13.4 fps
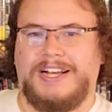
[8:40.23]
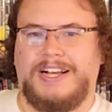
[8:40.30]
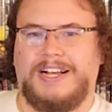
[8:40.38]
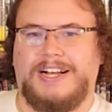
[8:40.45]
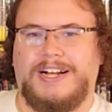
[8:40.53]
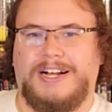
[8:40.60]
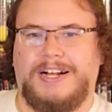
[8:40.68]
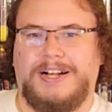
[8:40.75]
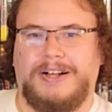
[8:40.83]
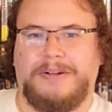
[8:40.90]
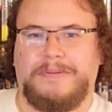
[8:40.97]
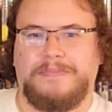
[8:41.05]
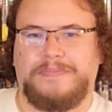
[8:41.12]

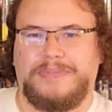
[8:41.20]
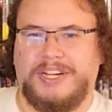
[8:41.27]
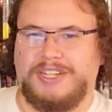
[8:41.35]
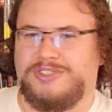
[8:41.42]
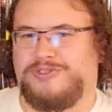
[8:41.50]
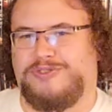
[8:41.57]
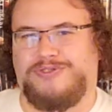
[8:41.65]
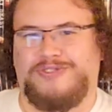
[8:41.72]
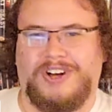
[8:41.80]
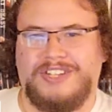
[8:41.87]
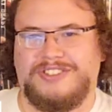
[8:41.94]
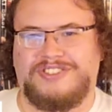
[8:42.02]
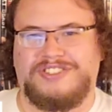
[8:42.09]
Um, there's
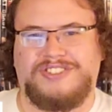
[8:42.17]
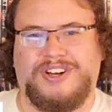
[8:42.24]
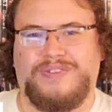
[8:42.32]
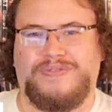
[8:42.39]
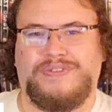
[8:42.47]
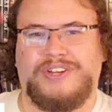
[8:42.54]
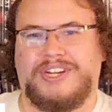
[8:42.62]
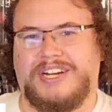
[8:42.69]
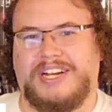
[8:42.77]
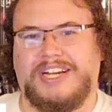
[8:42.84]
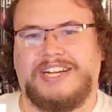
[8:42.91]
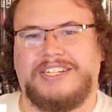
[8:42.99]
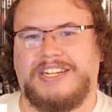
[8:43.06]
fun stuff in it.
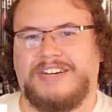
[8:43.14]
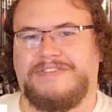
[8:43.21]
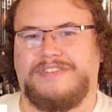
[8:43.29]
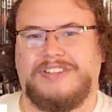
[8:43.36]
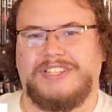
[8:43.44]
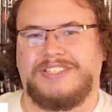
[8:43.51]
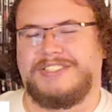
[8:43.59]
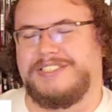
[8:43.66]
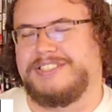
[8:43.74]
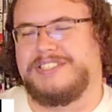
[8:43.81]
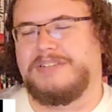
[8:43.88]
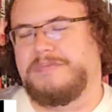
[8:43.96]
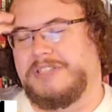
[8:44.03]
I could definitely see
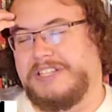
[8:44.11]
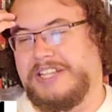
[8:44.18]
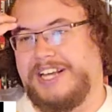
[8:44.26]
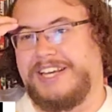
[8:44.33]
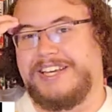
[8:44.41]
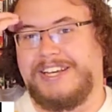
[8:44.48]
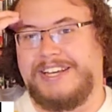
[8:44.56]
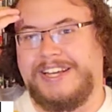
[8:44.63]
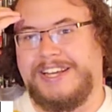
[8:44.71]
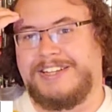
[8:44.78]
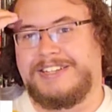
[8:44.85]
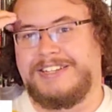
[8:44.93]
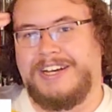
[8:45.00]
someone liking
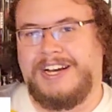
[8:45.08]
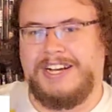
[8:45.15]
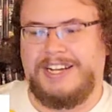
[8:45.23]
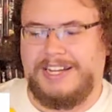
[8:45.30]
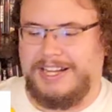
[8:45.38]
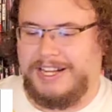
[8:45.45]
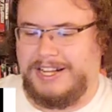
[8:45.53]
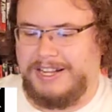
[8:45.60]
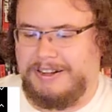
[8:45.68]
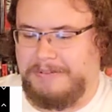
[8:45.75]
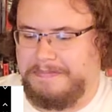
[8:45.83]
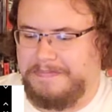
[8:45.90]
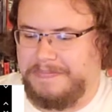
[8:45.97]
it.
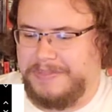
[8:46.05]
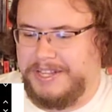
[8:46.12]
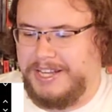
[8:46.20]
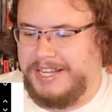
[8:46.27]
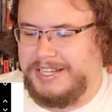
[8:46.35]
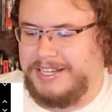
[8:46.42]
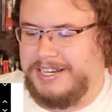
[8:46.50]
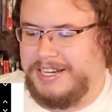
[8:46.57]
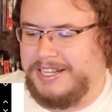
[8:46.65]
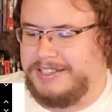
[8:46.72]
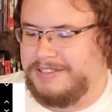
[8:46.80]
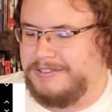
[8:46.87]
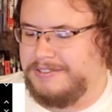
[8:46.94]
Um, not
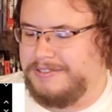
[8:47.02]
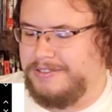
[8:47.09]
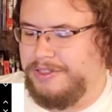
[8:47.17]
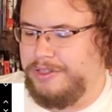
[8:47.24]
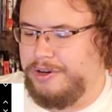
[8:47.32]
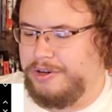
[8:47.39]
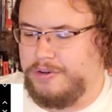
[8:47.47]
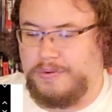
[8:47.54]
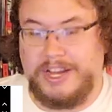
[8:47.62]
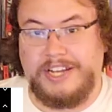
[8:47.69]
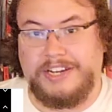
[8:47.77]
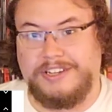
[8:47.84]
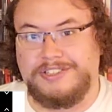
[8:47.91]
not the
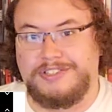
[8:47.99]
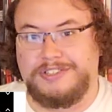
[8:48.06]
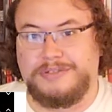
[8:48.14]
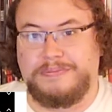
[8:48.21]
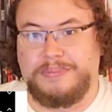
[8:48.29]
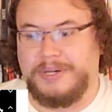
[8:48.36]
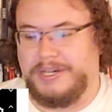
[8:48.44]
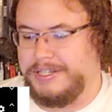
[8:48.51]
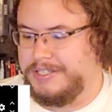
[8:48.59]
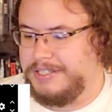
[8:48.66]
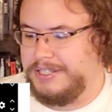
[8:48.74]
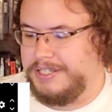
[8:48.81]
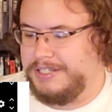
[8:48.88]
greatest,
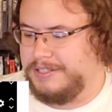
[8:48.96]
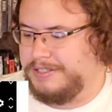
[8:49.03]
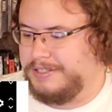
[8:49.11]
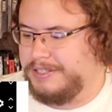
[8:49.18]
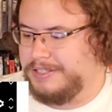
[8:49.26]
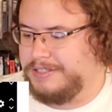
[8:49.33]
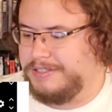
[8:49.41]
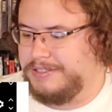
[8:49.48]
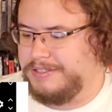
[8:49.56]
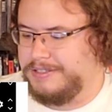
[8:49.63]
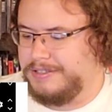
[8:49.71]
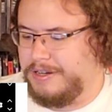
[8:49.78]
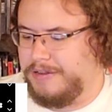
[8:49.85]
but it's
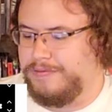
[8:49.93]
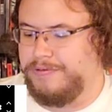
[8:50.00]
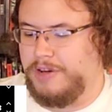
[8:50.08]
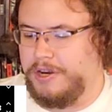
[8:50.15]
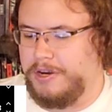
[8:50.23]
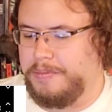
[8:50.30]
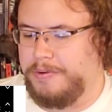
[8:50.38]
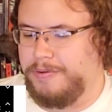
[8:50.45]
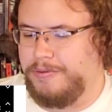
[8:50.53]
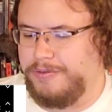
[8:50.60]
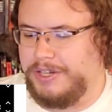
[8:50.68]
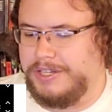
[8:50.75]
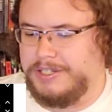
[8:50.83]
it's a fun
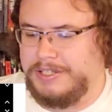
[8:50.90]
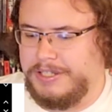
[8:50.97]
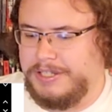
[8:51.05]
movie,